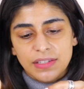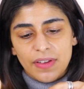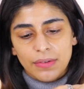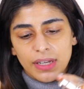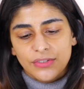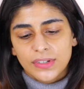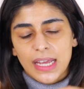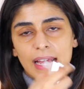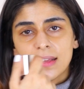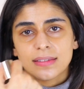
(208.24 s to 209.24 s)
this foundation
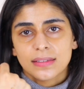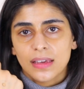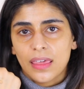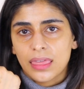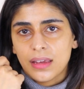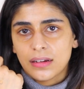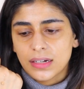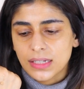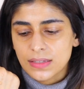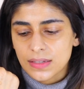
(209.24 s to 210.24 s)
has a
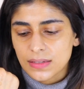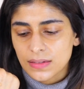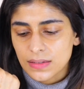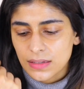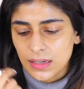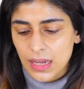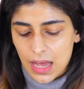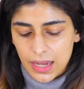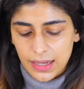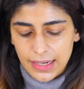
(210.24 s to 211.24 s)
thicker consistency,
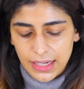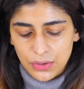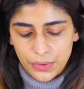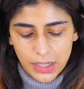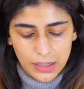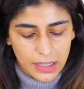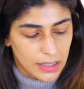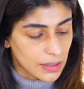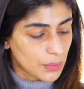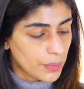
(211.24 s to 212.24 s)
I like going
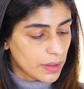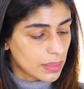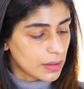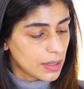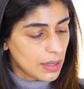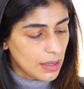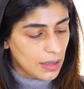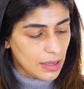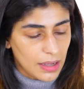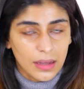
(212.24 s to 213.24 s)
in with
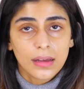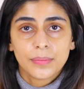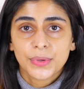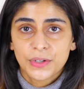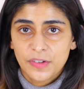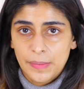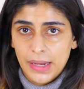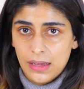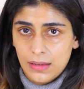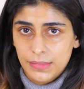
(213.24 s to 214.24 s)
Beautify
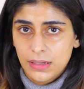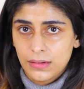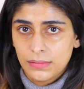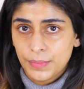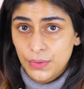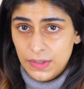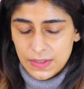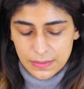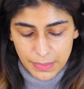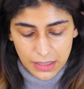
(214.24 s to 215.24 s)
by Amna Beauty
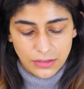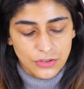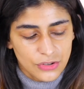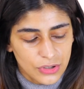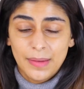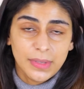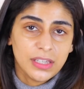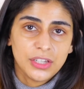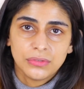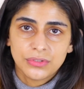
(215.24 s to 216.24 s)
Sponge. I'm a
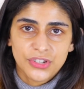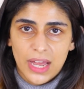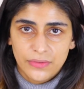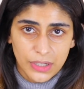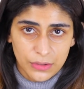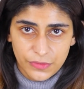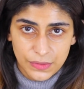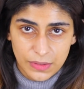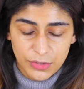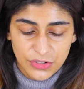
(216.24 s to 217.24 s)
huge advocate of
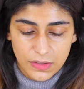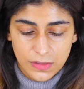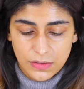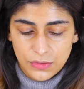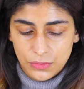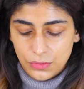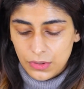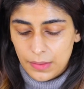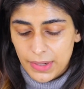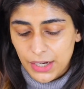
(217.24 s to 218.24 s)
using brushes to
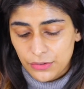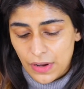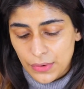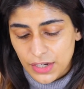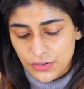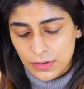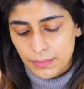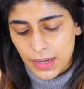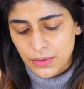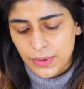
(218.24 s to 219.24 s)
apply your
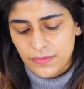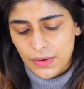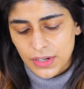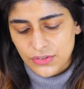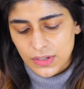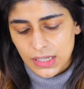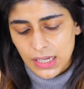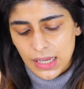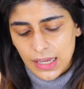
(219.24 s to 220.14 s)
foundation, but when a foundation